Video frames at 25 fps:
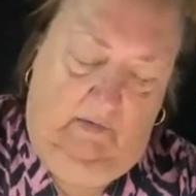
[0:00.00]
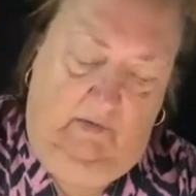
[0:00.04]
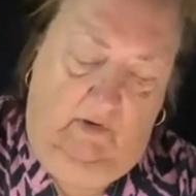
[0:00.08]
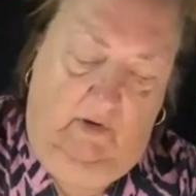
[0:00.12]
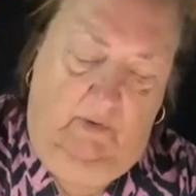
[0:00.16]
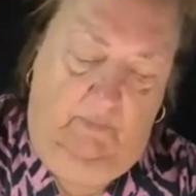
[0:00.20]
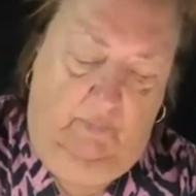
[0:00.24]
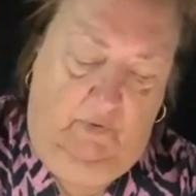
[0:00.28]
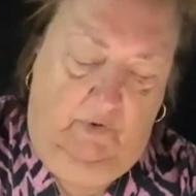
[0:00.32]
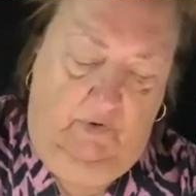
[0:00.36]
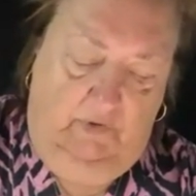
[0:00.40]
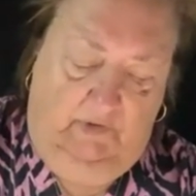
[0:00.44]

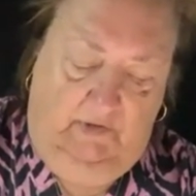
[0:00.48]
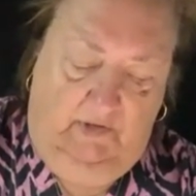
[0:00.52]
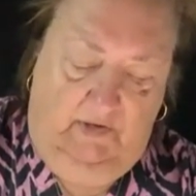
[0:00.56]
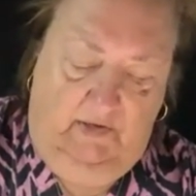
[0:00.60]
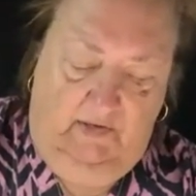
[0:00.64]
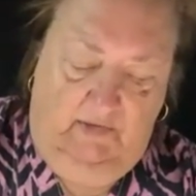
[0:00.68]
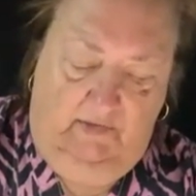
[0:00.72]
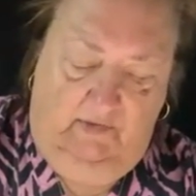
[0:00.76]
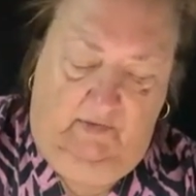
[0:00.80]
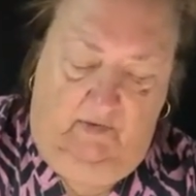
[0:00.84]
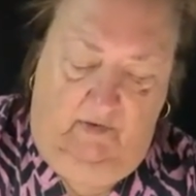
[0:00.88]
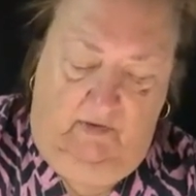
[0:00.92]
So I put
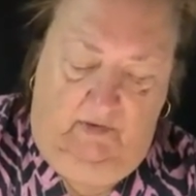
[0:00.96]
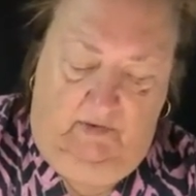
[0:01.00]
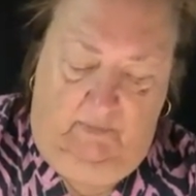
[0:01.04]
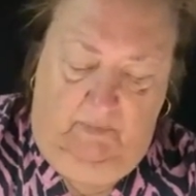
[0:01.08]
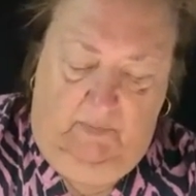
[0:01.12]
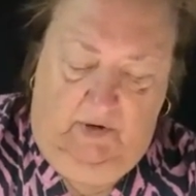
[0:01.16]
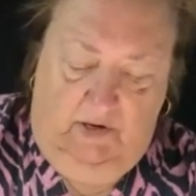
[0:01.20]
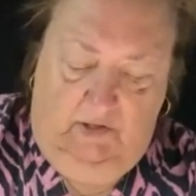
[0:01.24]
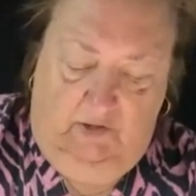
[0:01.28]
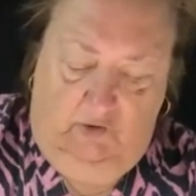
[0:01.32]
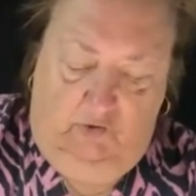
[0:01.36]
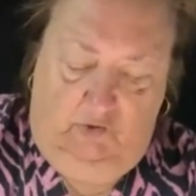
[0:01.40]
these
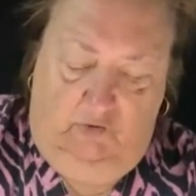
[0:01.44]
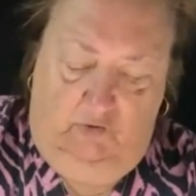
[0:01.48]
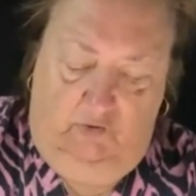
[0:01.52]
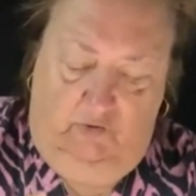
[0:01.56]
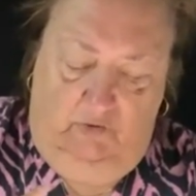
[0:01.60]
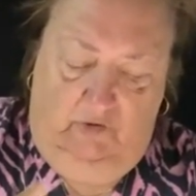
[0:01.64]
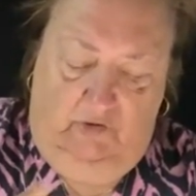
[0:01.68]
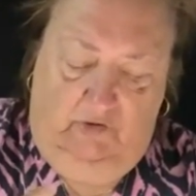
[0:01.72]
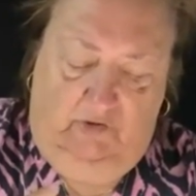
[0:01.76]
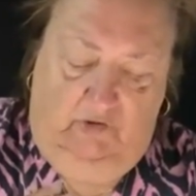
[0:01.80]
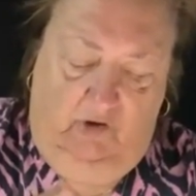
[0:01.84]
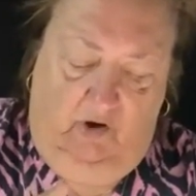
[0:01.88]
on to make
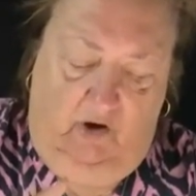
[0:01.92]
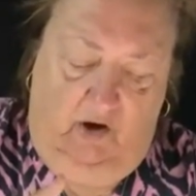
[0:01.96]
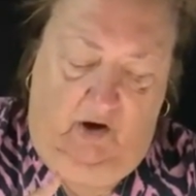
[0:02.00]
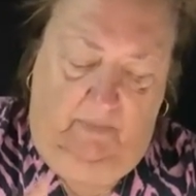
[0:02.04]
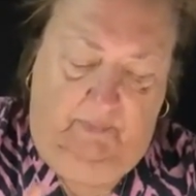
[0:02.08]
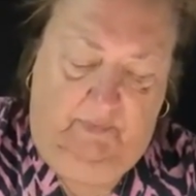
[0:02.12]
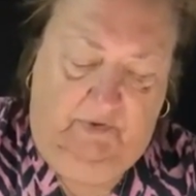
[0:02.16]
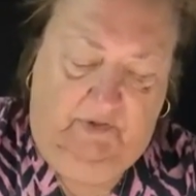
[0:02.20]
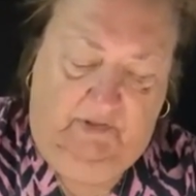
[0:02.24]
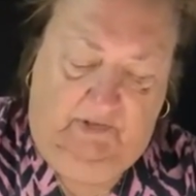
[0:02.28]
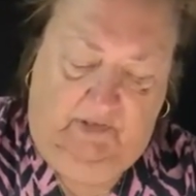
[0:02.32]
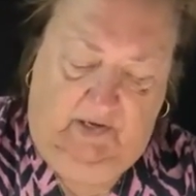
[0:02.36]
sure the
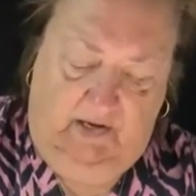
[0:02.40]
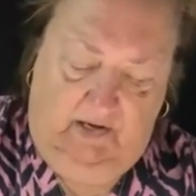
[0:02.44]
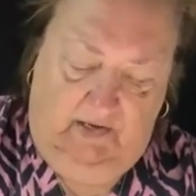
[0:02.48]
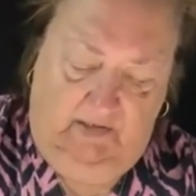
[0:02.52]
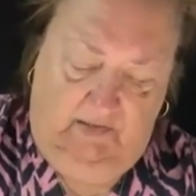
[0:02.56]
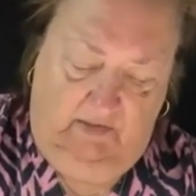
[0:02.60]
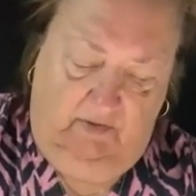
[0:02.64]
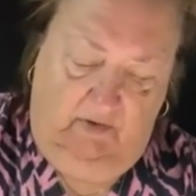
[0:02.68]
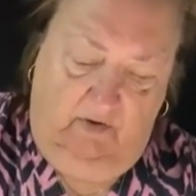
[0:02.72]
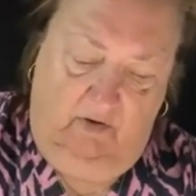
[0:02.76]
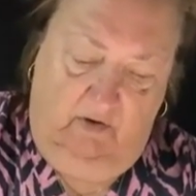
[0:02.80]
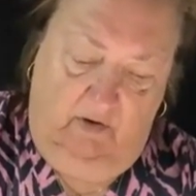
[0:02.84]
top
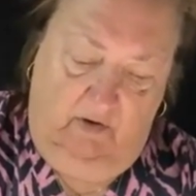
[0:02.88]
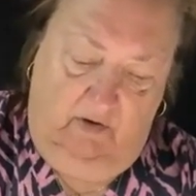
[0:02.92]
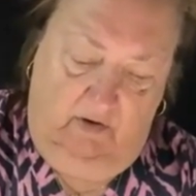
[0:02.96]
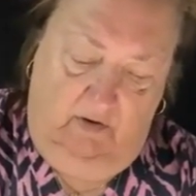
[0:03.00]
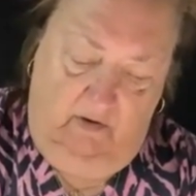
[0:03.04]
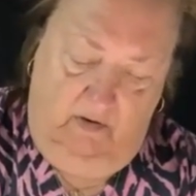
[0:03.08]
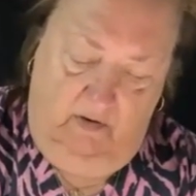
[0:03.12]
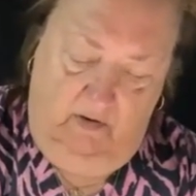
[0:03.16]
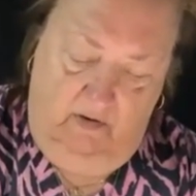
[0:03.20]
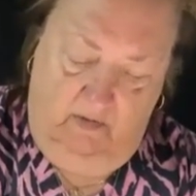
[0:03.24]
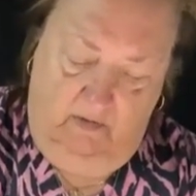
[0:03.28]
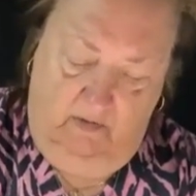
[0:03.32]
stays
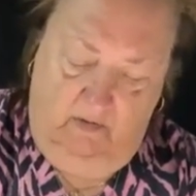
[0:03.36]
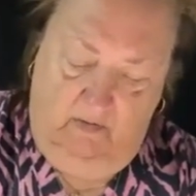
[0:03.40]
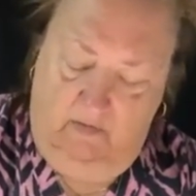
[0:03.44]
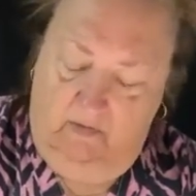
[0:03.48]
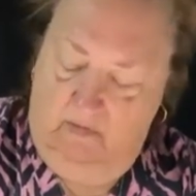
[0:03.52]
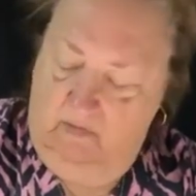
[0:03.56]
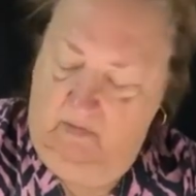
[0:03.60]
on.